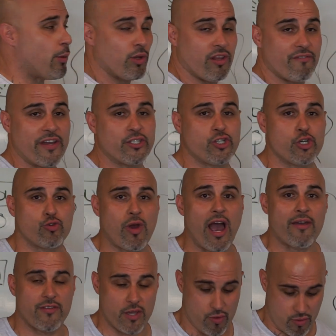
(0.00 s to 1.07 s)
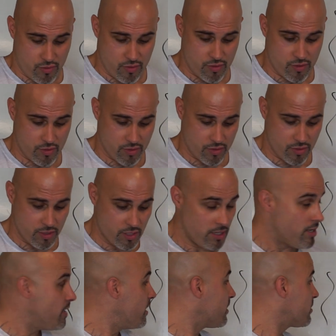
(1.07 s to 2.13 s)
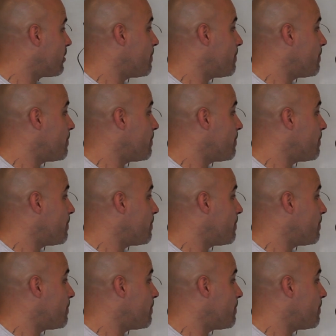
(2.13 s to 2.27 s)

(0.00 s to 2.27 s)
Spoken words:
will eventually drive you to